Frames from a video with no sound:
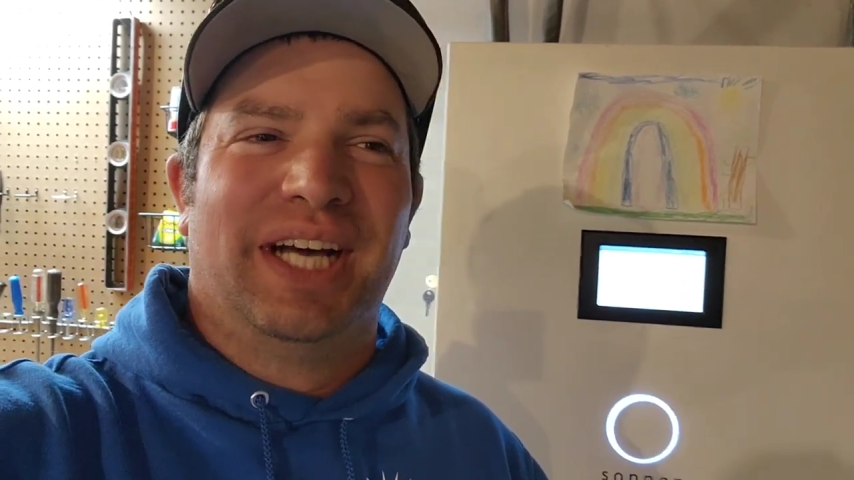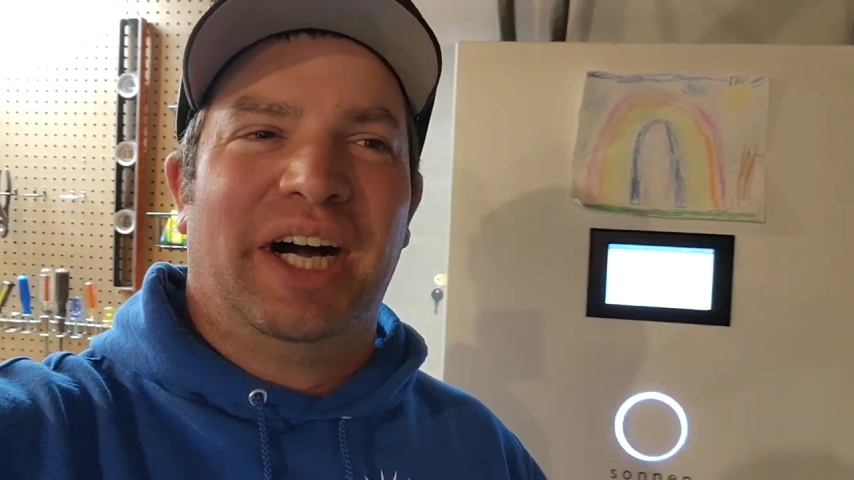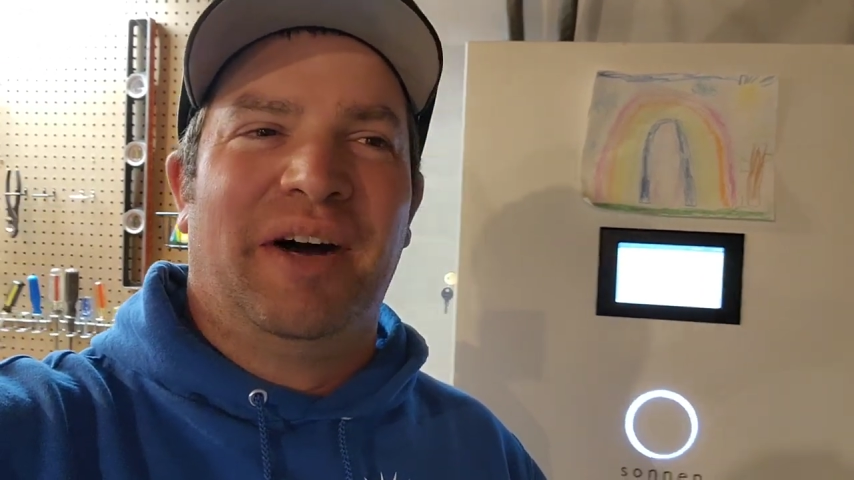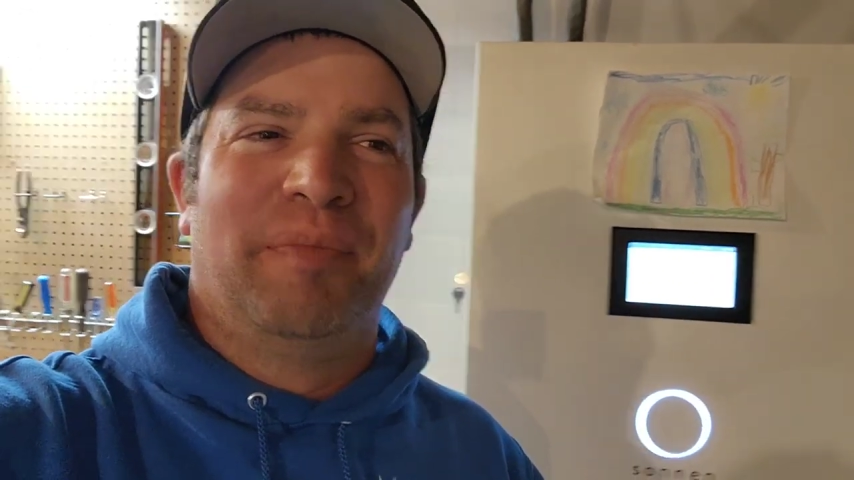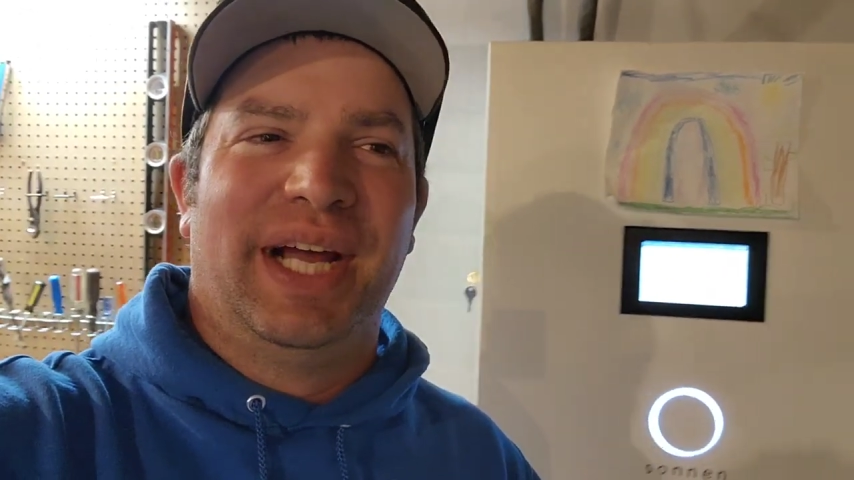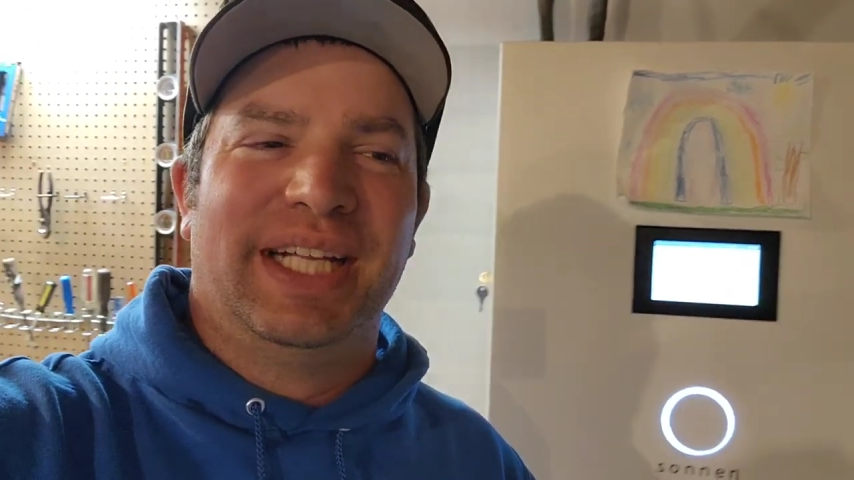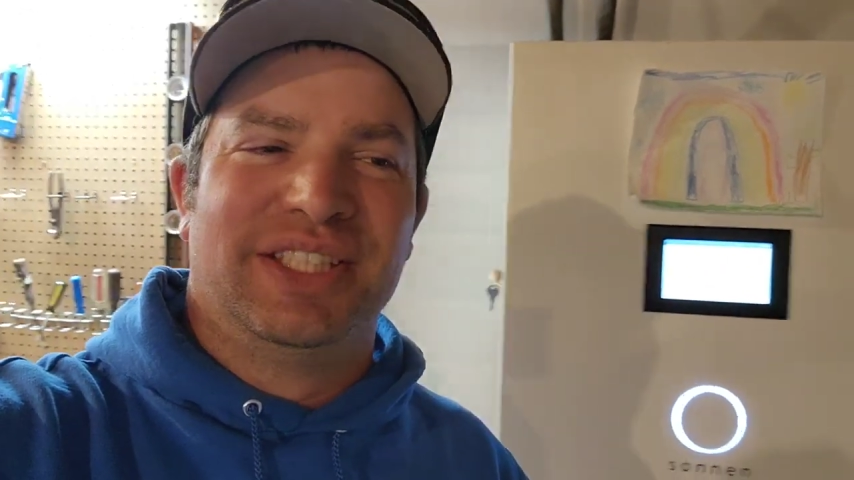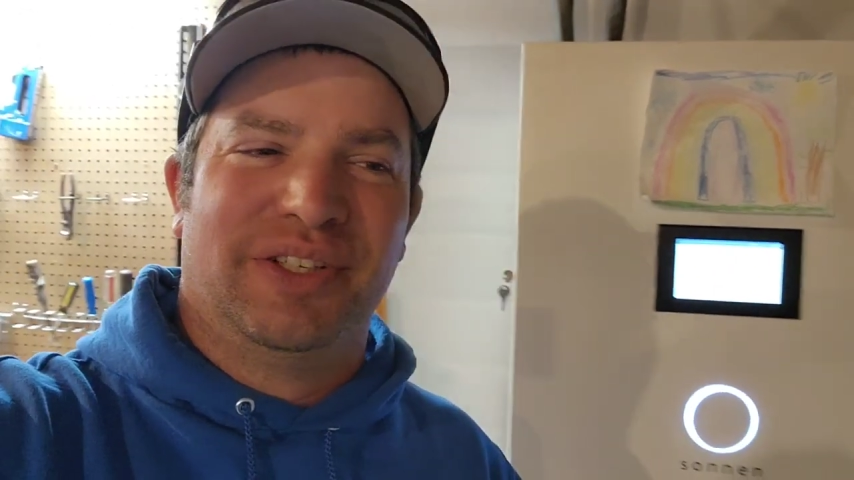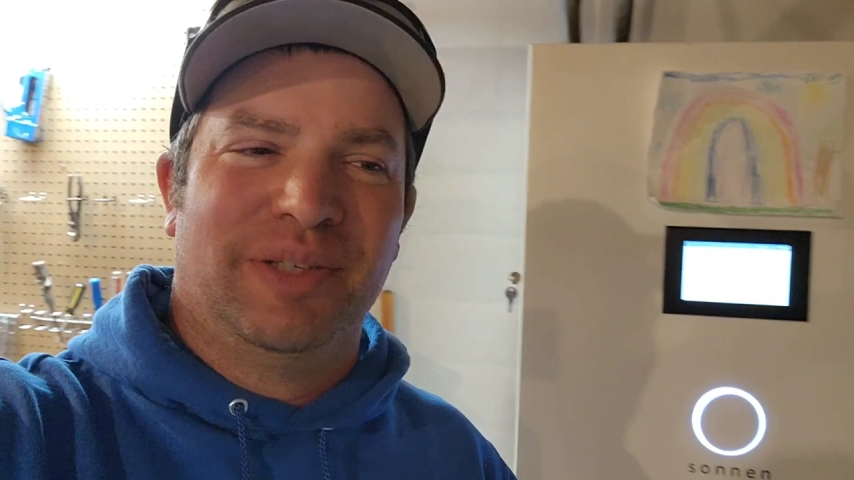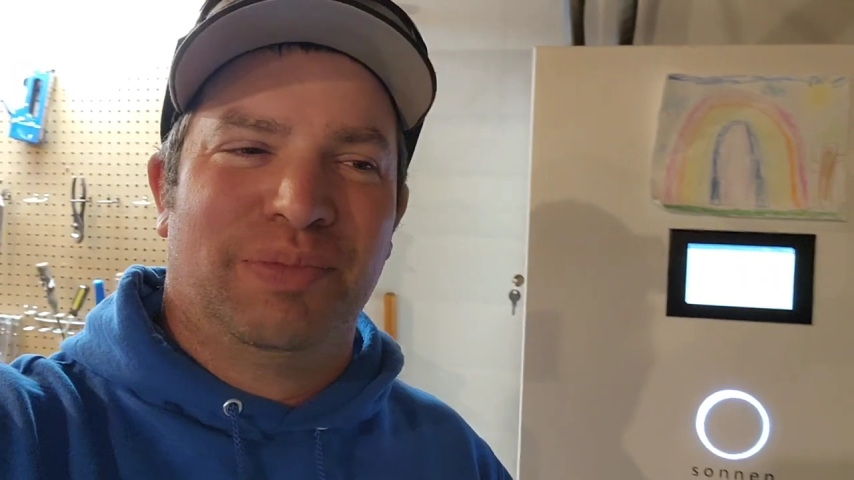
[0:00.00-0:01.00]
Um, and
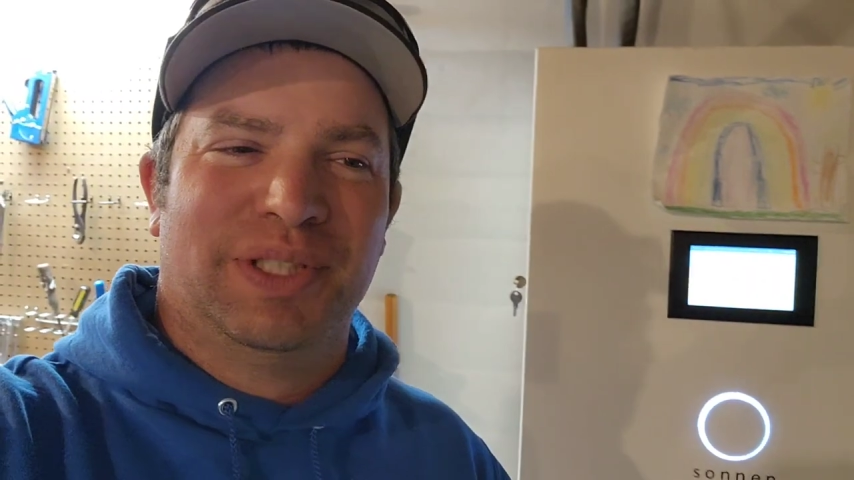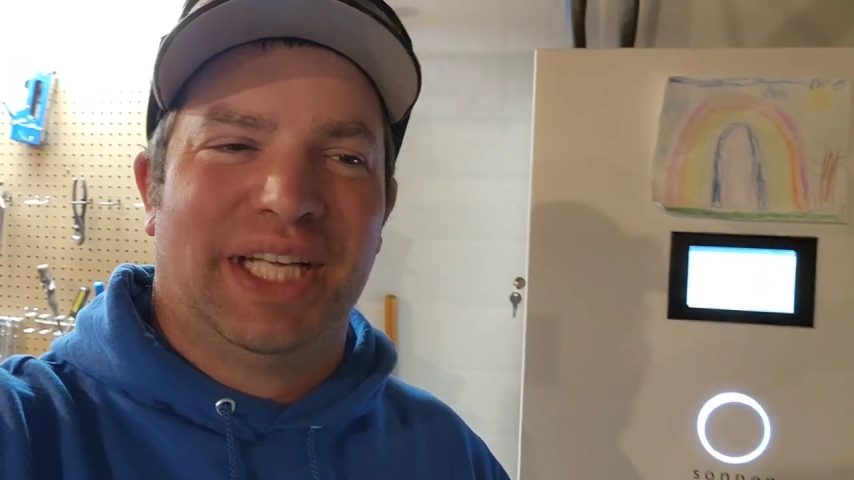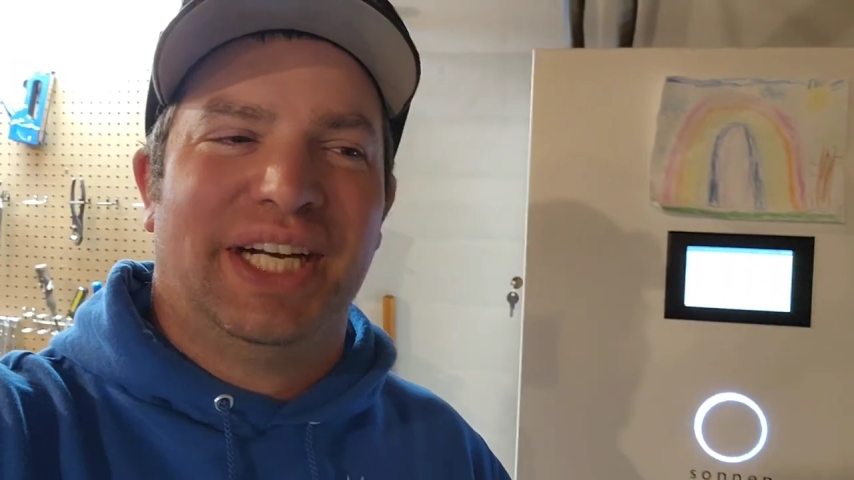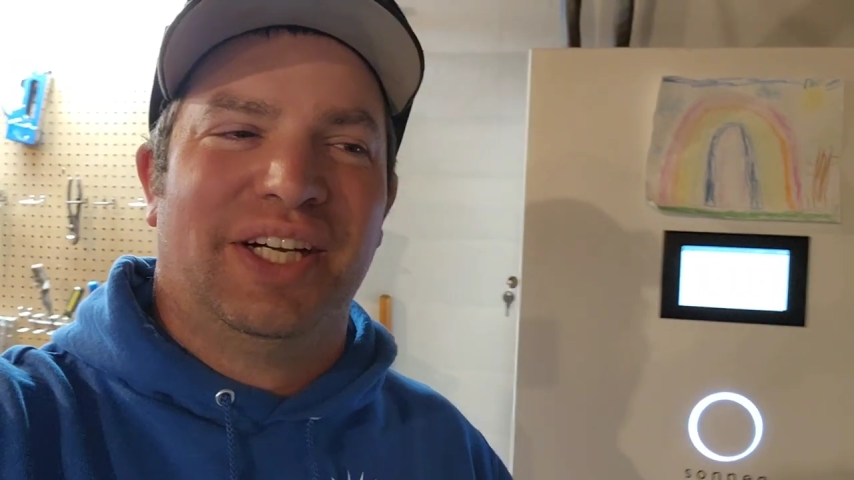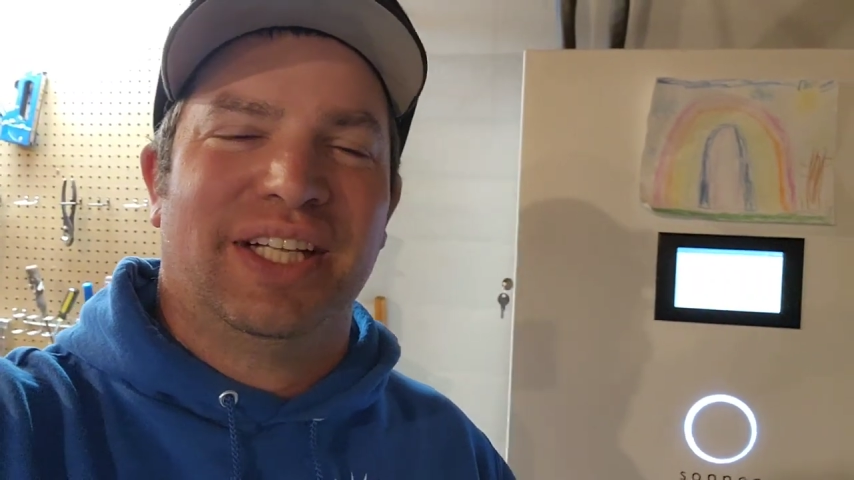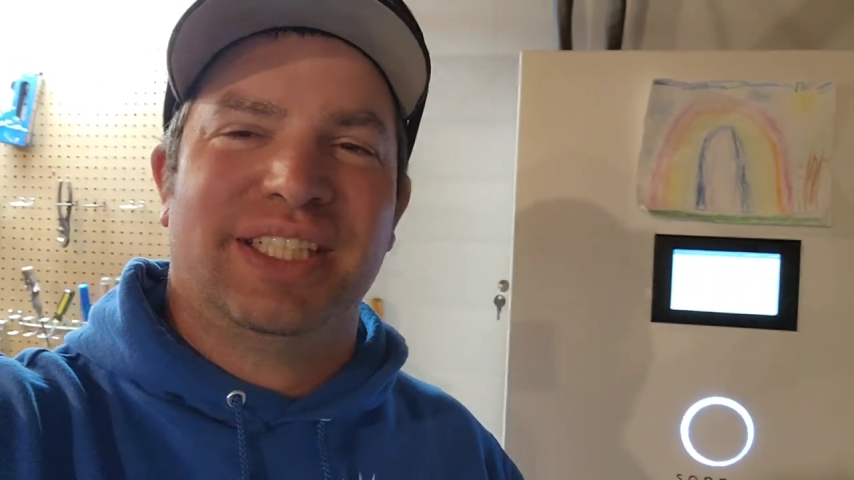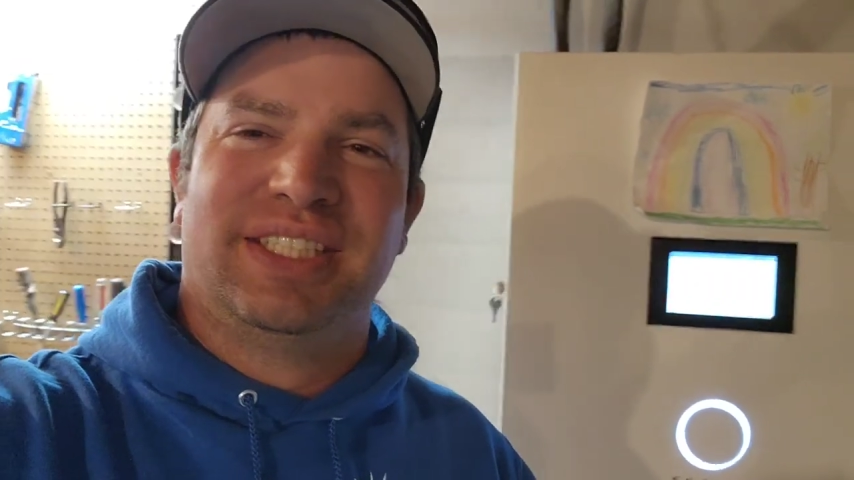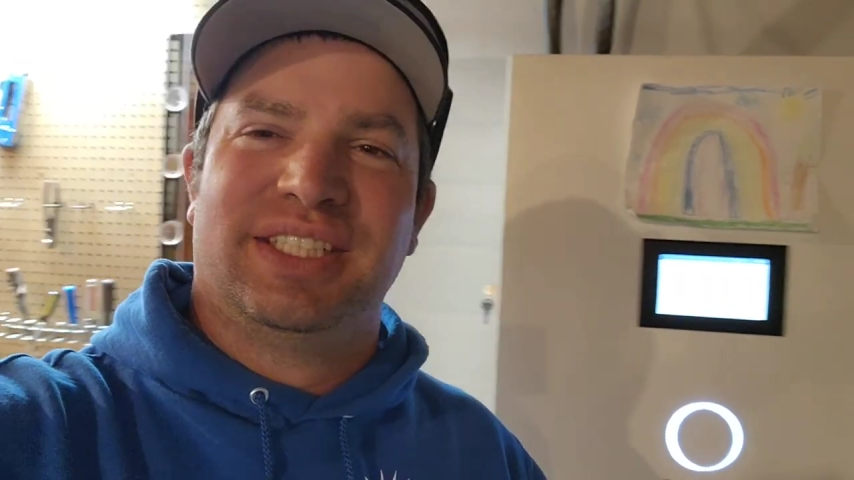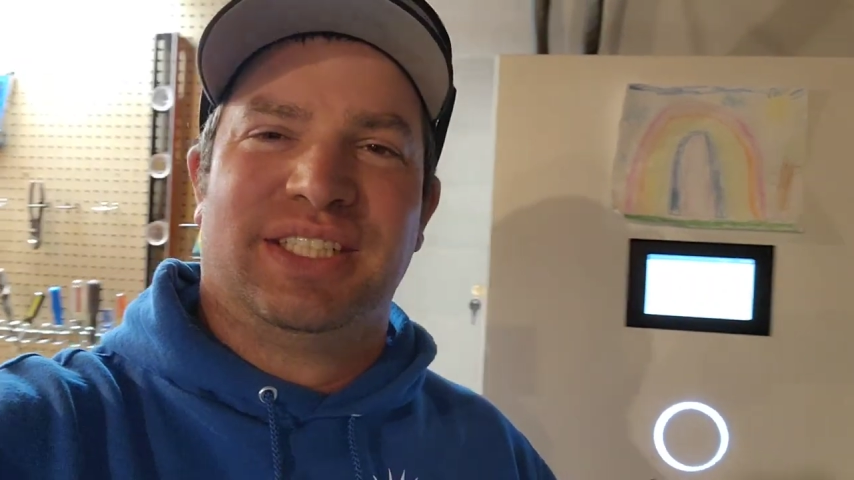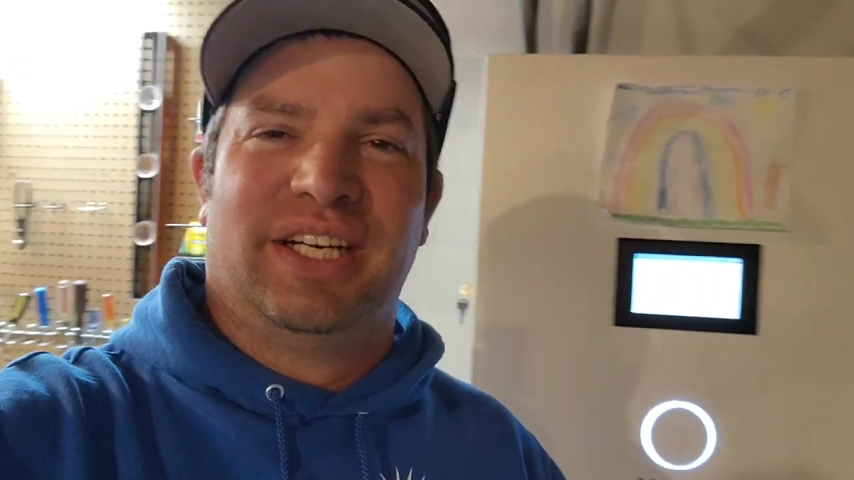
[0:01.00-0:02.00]
so he presented all these
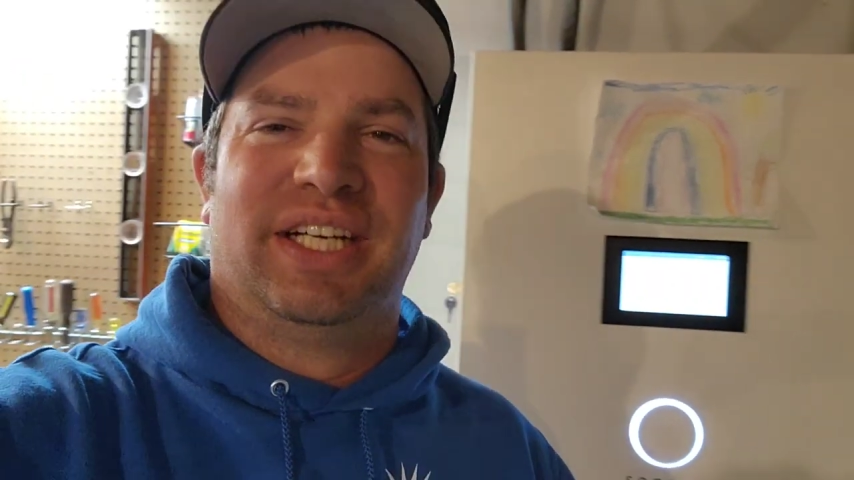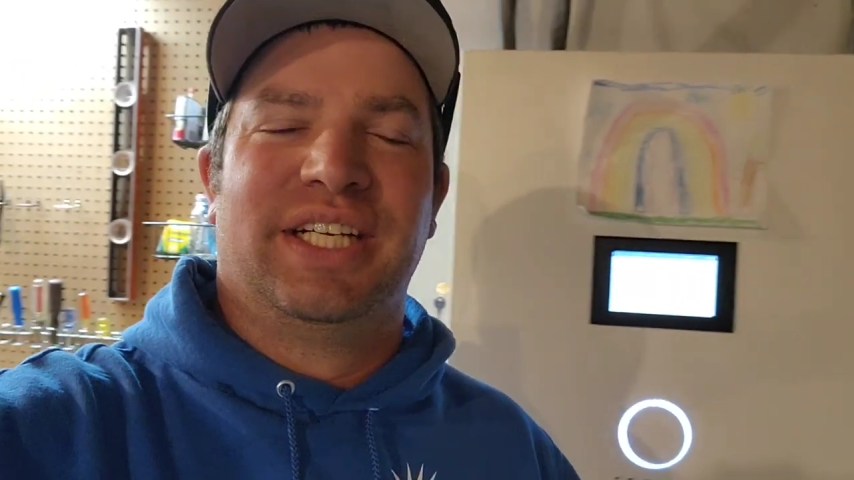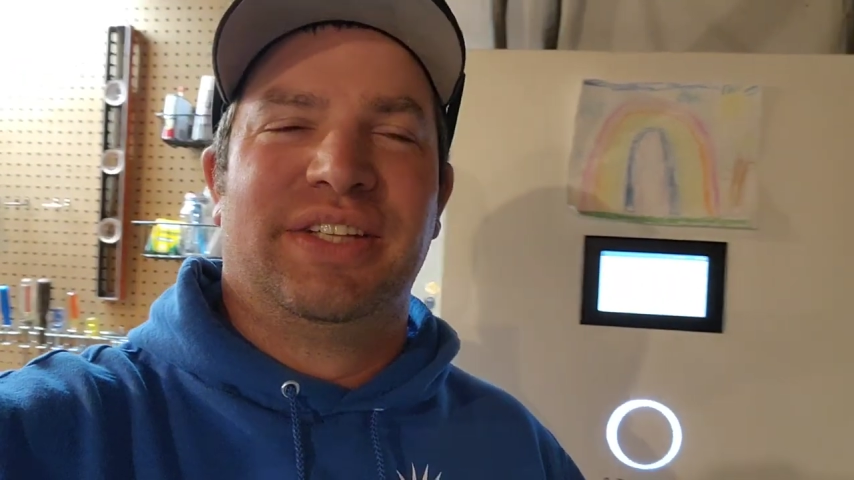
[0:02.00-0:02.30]
to Sonnen,